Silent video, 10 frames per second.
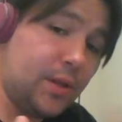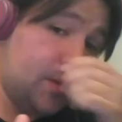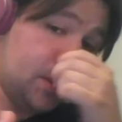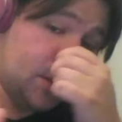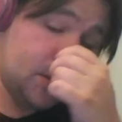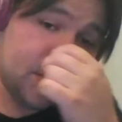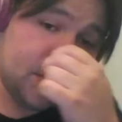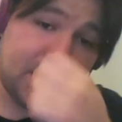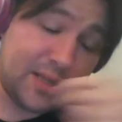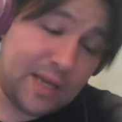could do is
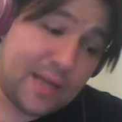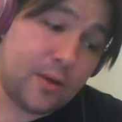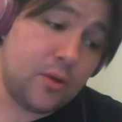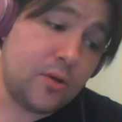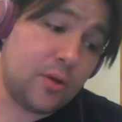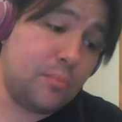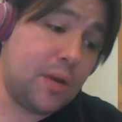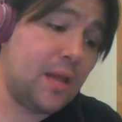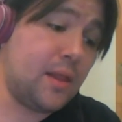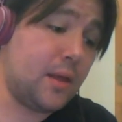when you land there, you could
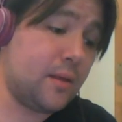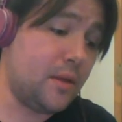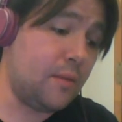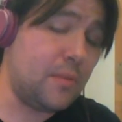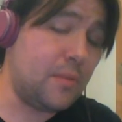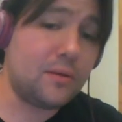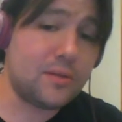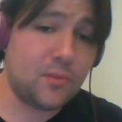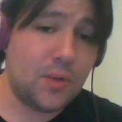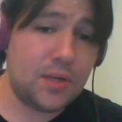buy like the metals
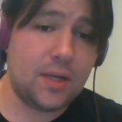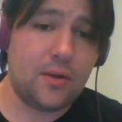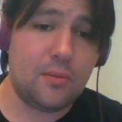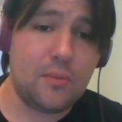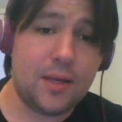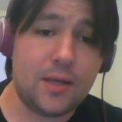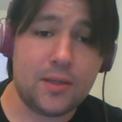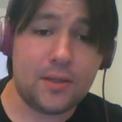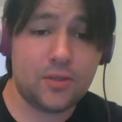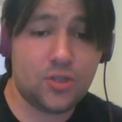and whatnot they're mining
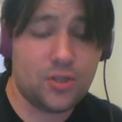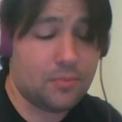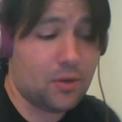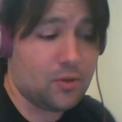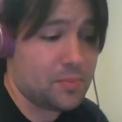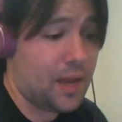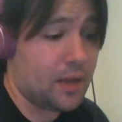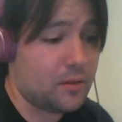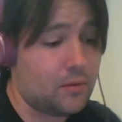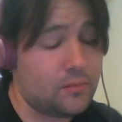and then ship those
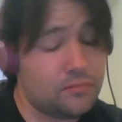back, though.